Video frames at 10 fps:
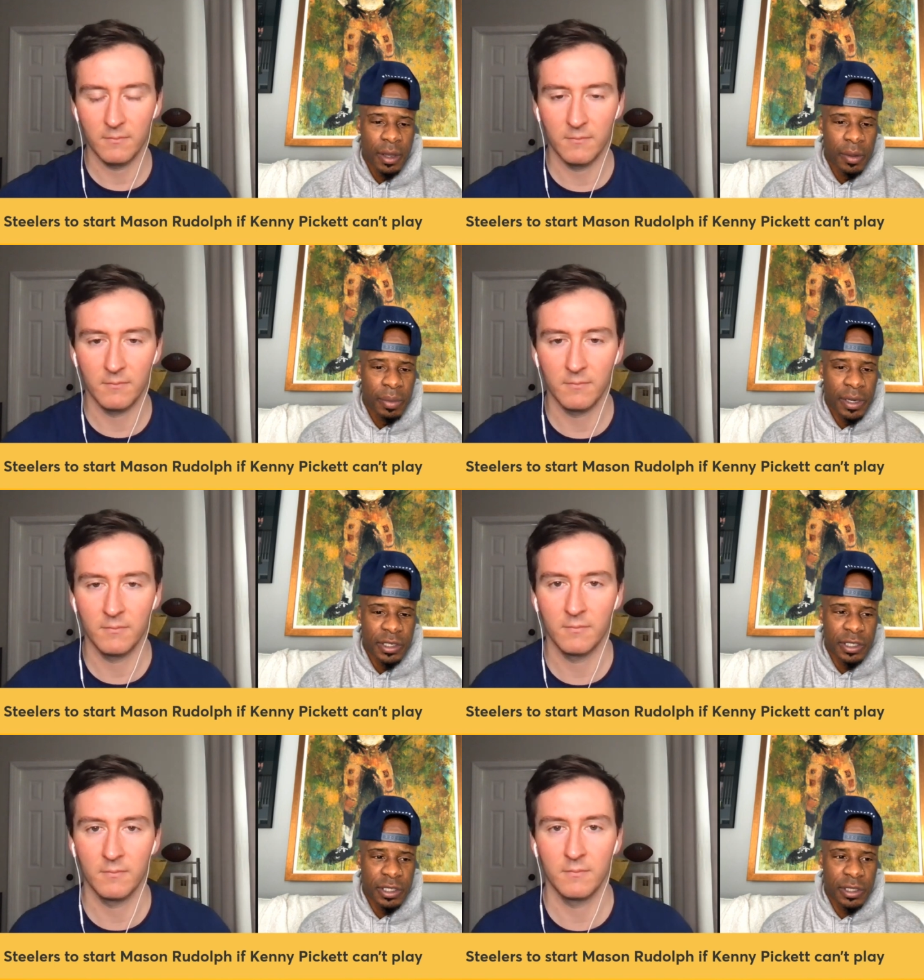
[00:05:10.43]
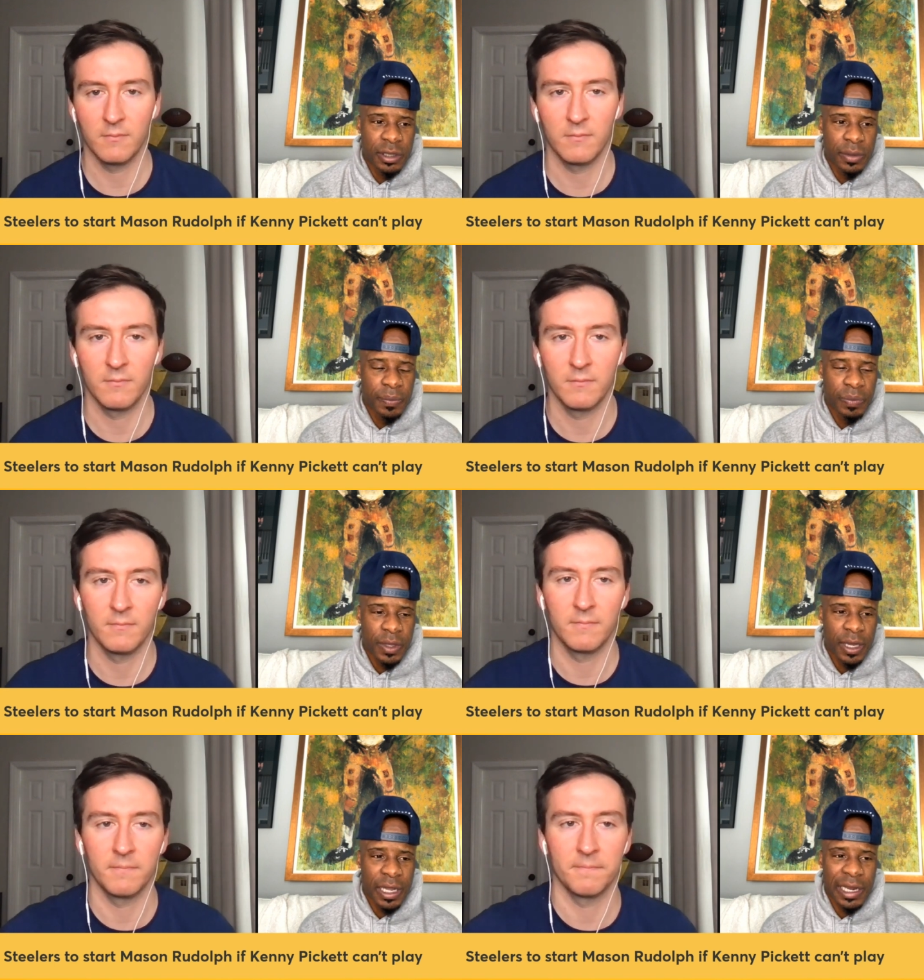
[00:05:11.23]
Speaker 1: But it's just
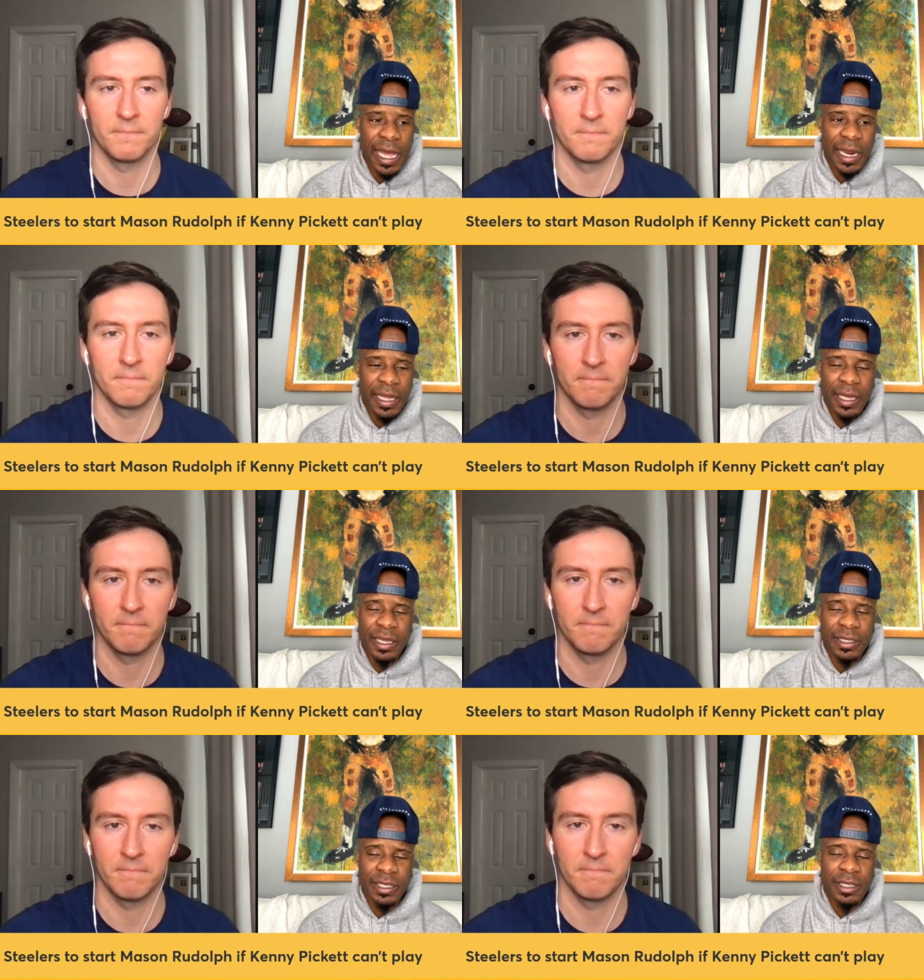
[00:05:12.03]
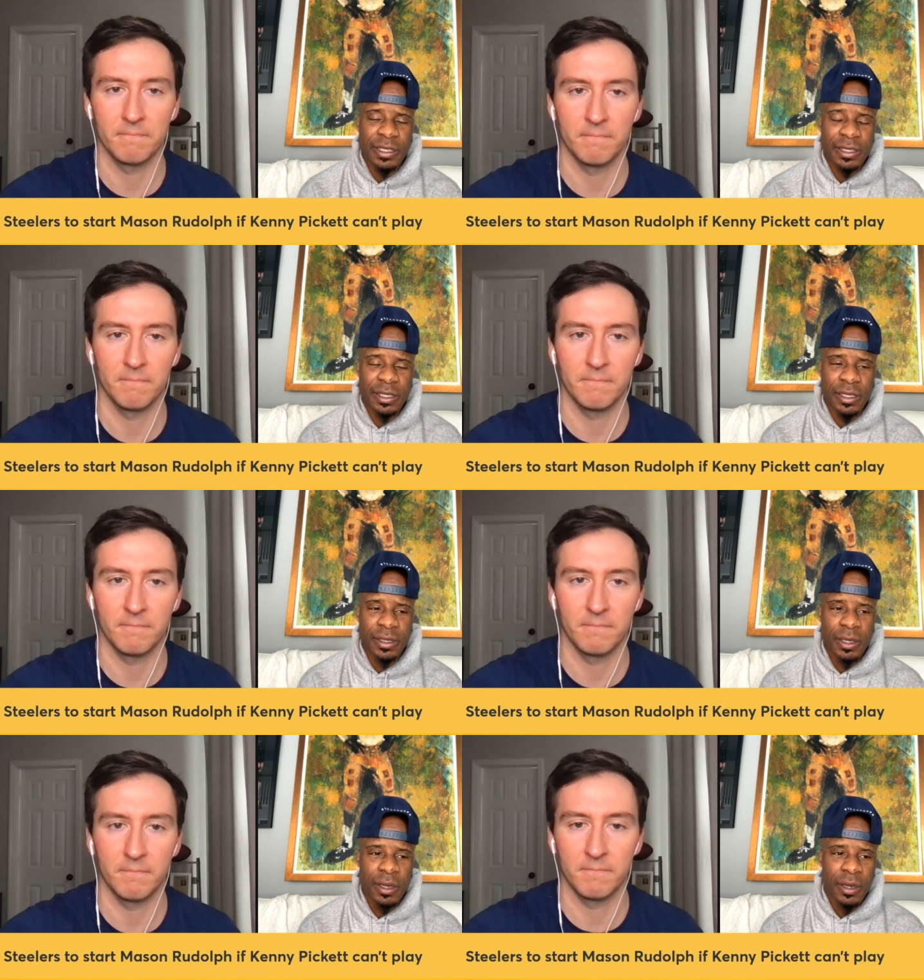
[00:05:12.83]
a lot of inconsistency
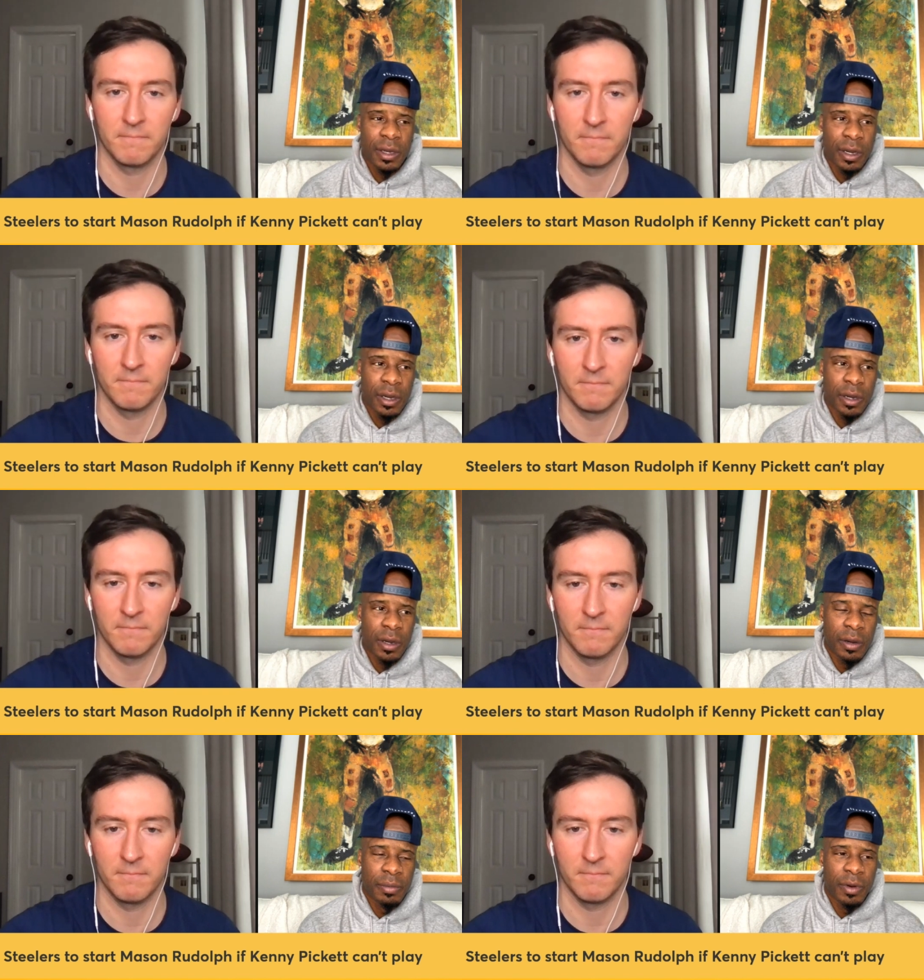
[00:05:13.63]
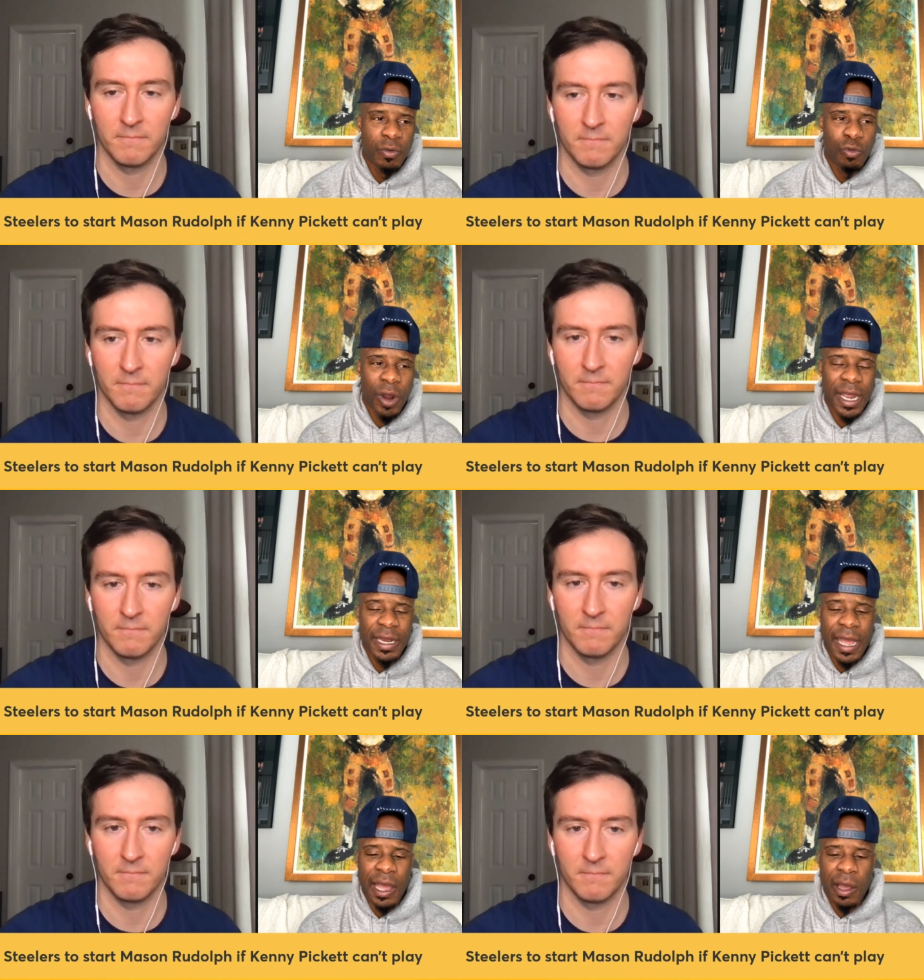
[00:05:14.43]
um, right
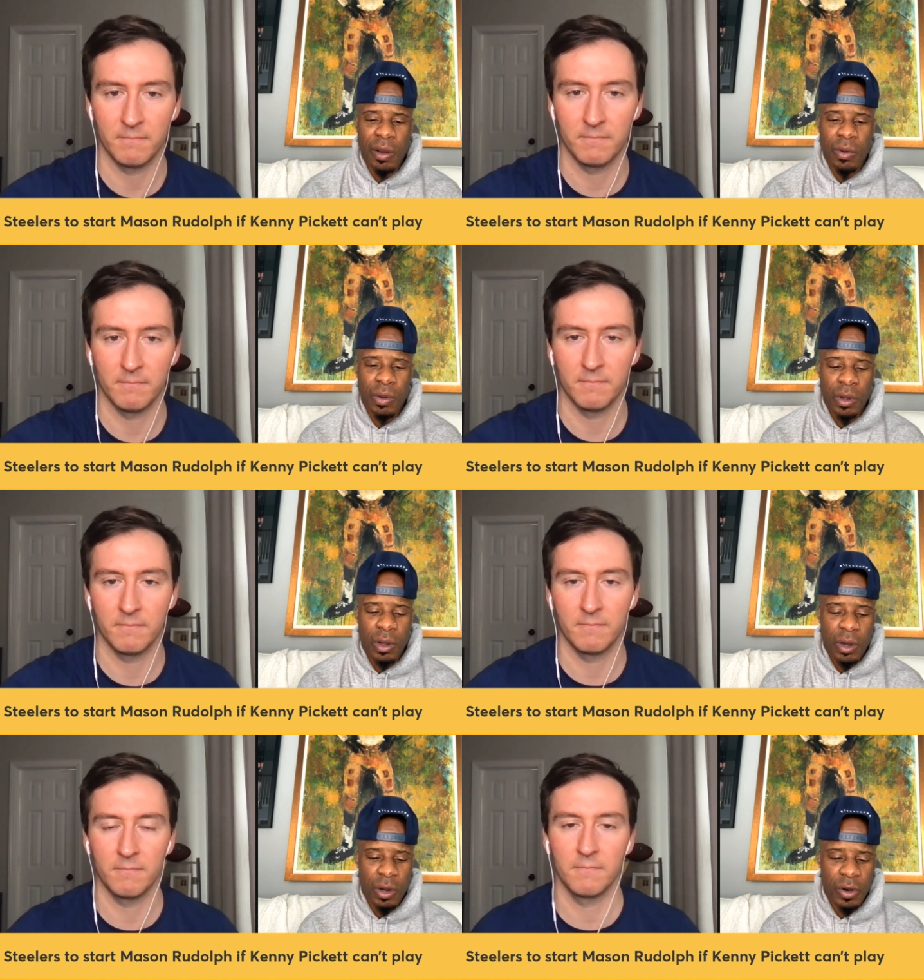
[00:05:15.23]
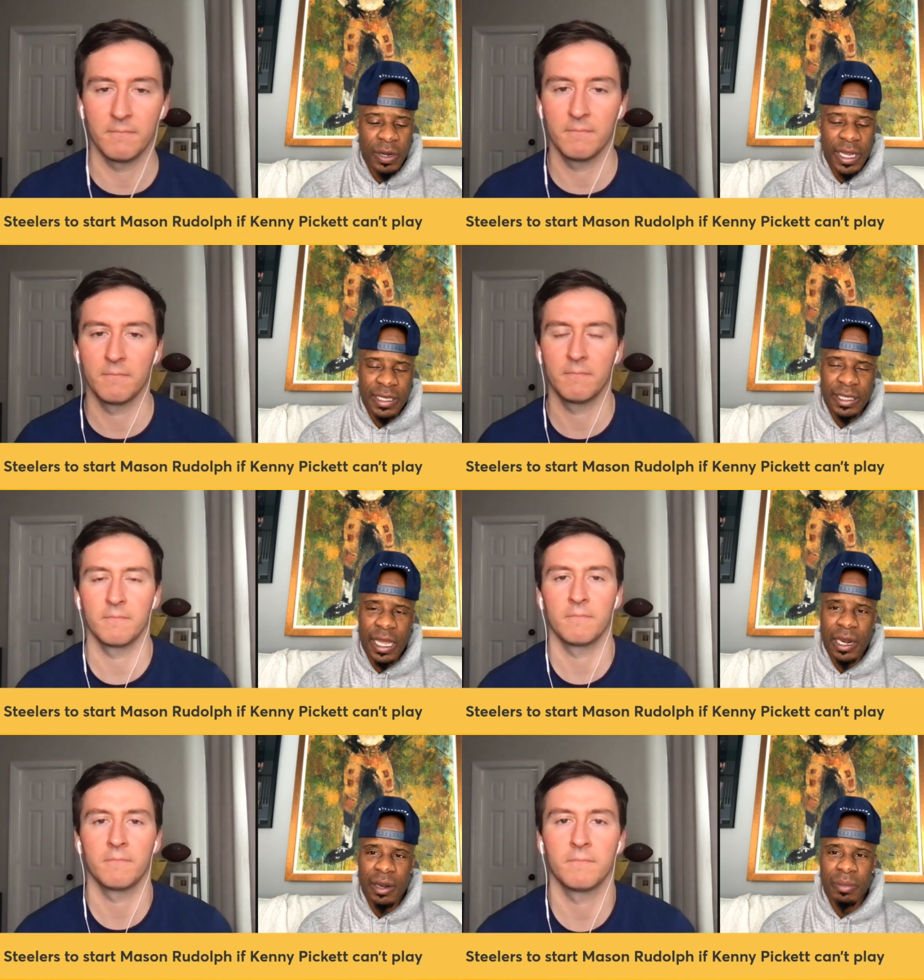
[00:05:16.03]
now on that
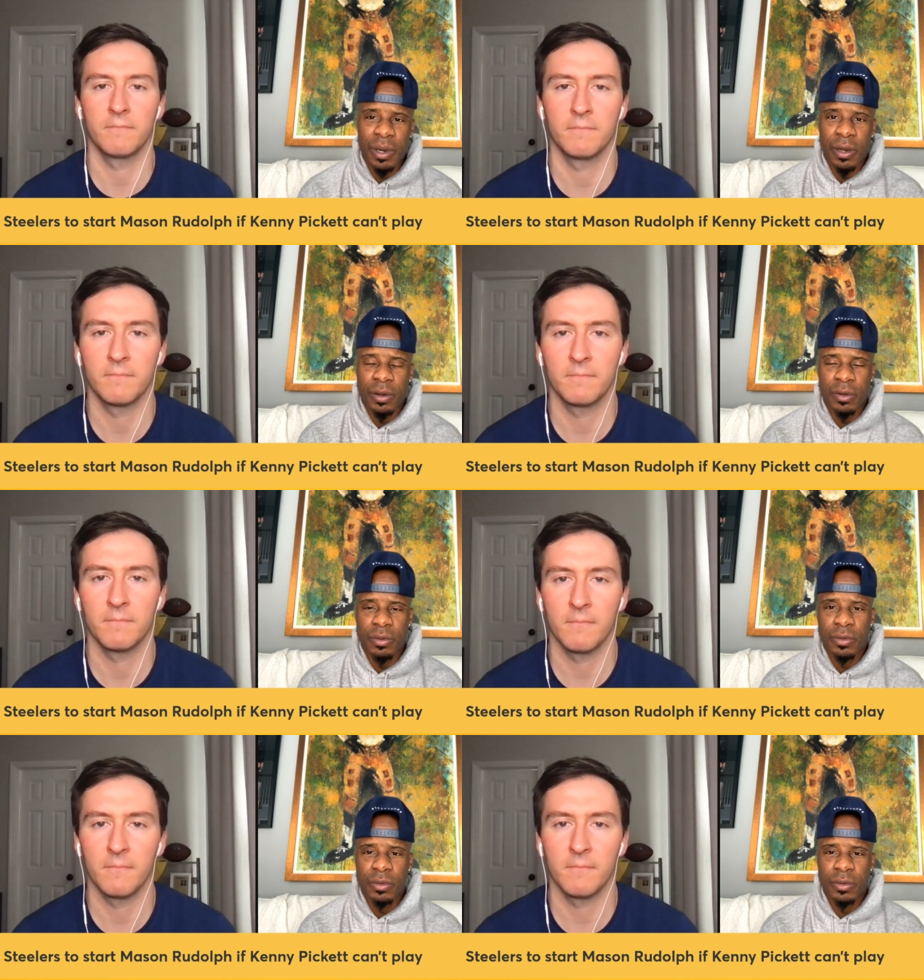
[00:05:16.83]
side of the ball.